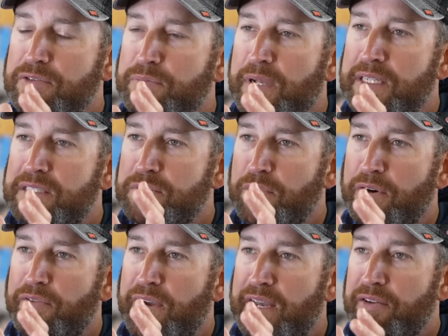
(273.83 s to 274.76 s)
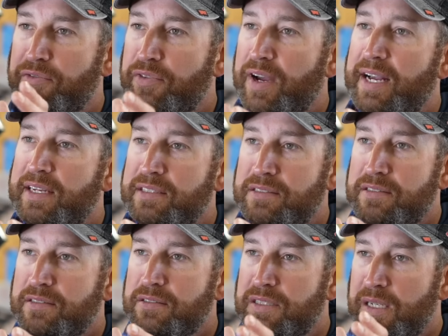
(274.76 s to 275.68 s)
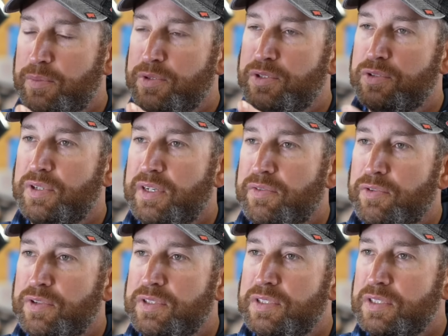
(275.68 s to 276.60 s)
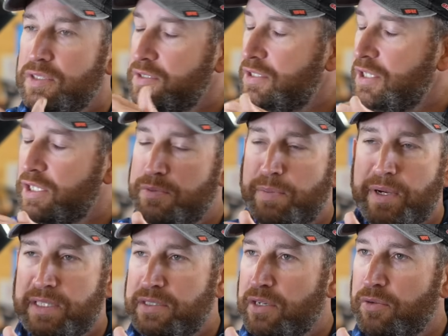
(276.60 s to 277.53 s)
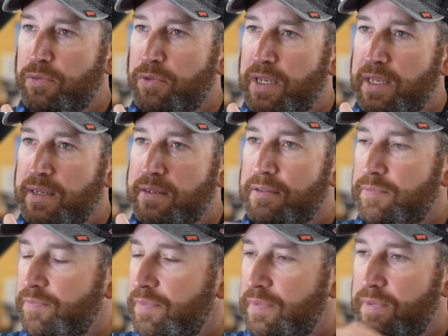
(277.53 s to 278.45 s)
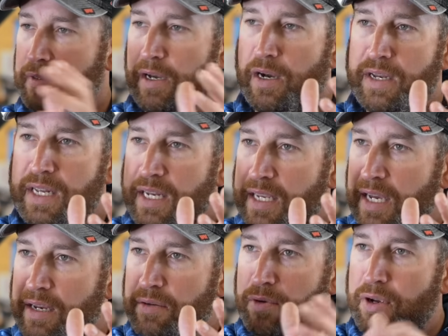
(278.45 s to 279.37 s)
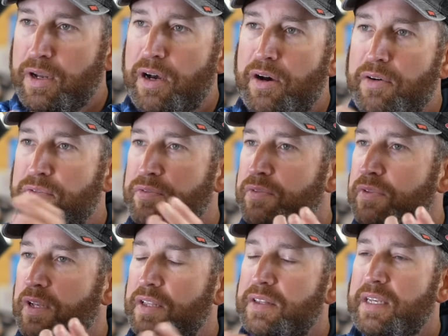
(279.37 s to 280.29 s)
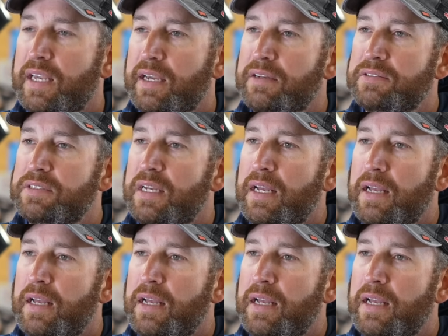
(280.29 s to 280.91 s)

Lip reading: places where I've had a vast temperature difference just based on wind, not any kind of runoff, nothing else.